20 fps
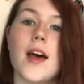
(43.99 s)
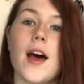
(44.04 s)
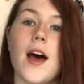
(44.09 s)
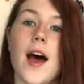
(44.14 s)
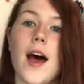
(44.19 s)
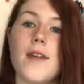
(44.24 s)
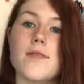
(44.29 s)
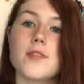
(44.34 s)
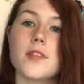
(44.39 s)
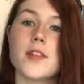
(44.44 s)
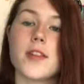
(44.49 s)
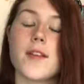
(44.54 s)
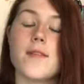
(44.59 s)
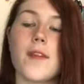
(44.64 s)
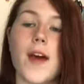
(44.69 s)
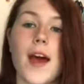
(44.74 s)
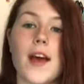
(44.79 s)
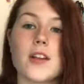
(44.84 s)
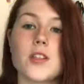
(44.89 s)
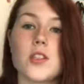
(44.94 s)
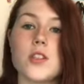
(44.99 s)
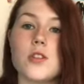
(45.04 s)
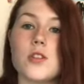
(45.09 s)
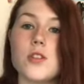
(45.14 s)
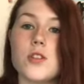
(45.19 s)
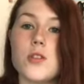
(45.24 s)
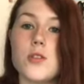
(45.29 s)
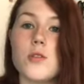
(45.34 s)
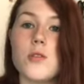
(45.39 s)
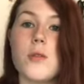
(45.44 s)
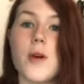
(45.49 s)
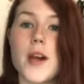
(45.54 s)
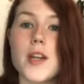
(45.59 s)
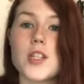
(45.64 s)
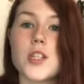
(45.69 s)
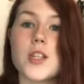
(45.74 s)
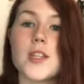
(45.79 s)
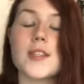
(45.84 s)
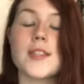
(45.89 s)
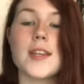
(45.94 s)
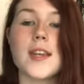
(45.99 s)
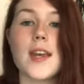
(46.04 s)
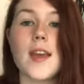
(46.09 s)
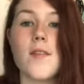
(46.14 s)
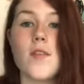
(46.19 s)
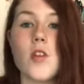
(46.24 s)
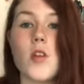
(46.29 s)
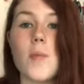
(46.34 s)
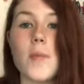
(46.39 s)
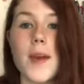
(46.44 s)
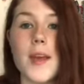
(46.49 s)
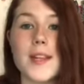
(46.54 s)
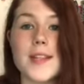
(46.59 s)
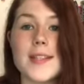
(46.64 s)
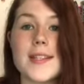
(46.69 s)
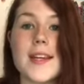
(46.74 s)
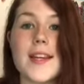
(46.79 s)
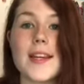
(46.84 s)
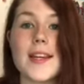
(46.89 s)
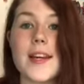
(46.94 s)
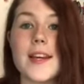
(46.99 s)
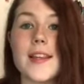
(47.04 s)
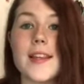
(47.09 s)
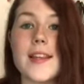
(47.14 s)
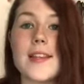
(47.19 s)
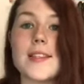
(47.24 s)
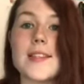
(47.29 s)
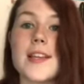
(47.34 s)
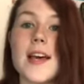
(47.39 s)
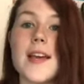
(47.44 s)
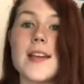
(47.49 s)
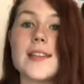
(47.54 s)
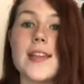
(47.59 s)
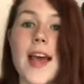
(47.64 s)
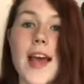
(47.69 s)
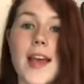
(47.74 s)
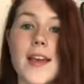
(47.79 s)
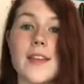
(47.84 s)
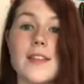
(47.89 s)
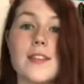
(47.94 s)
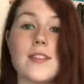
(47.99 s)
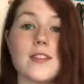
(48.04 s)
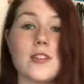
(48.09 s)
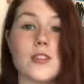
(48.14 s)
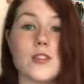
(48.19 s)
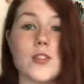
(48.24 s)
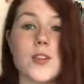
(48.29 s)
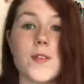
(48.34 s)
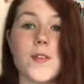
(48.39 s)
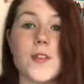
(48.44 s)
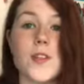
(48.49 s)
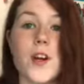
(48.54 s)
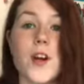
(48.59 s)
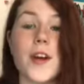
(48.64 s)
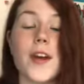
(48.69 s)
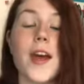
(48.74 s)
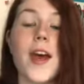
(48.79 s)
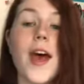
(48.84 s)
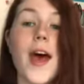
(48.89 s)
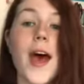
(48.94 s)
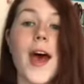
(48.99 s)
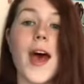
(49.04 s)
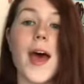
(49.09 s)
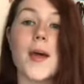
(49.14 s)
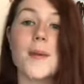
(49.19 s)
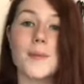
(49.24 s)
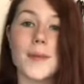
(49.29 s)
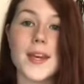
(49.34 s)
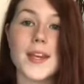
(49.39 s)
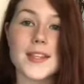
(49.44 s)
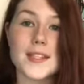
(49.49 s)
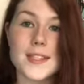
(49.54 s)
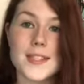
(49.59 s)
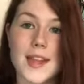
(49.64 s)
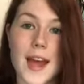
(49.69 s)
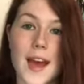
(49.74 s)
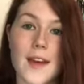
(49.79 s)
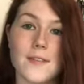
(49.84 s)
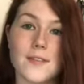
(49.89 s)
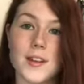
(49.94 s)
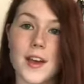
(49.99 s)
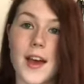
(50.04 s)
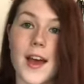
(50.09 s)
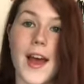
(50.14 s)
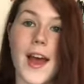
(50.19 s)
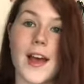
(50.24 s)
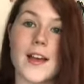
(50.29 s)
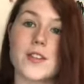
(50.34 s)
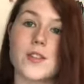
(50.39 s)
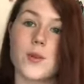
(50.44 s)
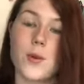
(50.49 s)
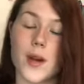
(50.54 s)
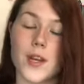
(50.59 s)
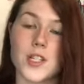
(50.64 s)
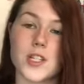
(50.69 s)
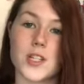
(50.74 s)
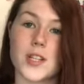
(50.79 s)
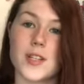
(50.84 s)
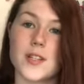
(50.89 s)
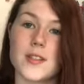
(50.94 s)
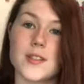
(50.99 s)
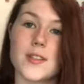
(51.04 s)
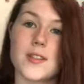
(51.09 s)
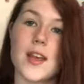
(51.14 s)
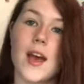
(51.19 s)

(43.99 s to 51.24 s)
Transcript: after they've asked you the 2 questions, they give you a bandana that says, hey, this is a service dog, and makes staff not ask questions.